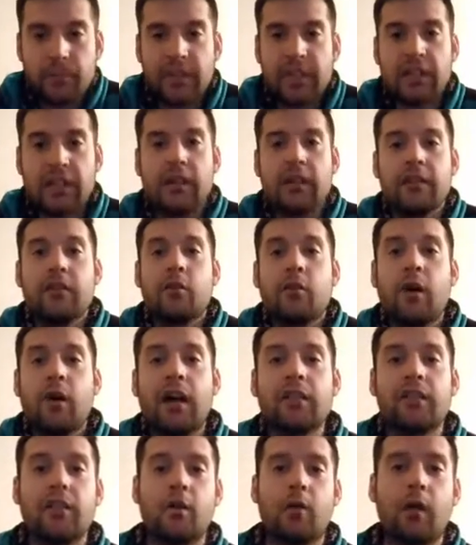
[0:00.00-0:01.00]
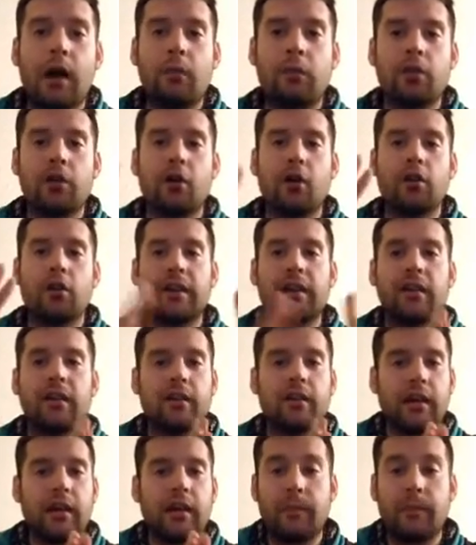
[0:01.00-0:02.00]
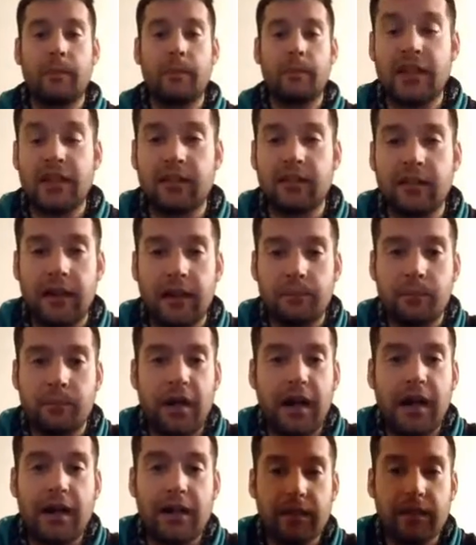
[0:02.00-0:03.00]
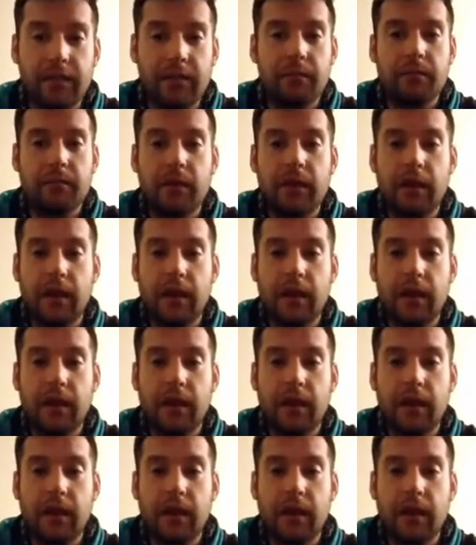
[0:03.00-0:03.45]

Yeah, you know what? Know why we're all here? I mean, I think a lot, probably,